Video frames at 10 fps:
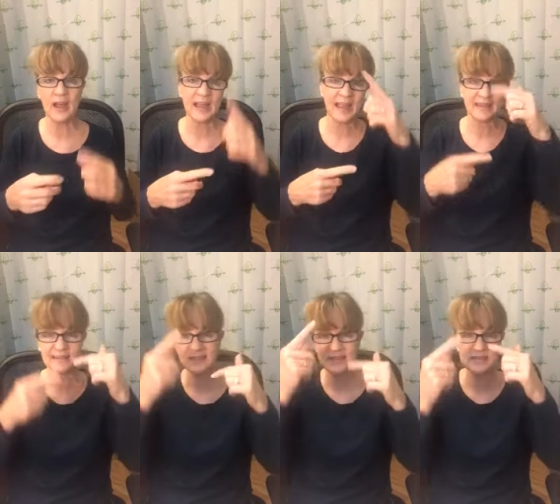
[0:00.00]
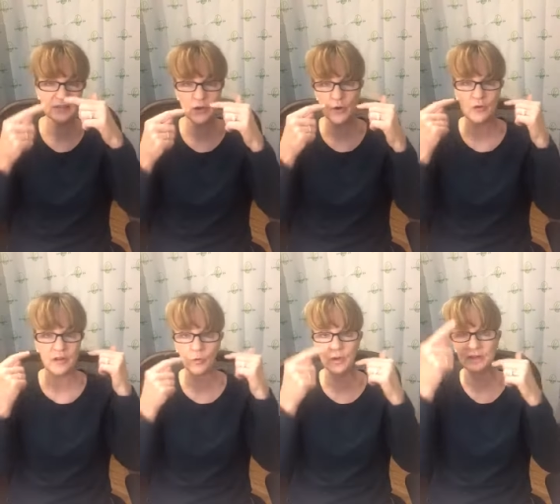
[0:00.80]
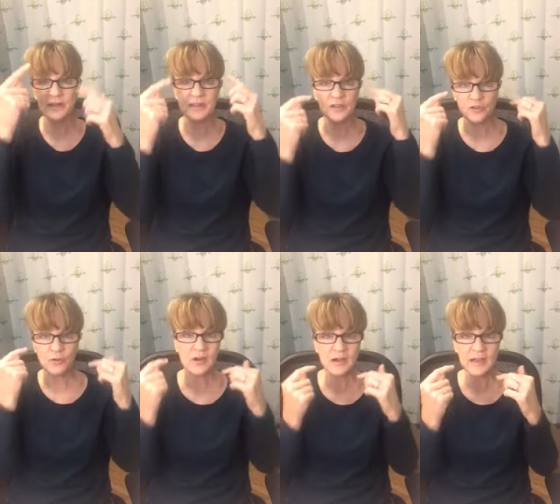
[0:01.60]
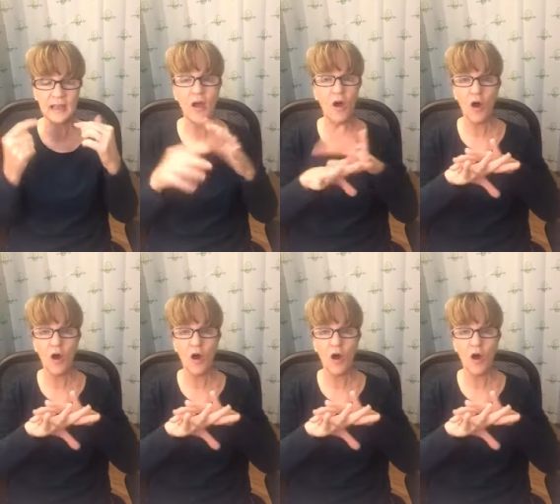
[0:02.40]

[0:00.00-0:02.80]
I had T-zone and oily and dry.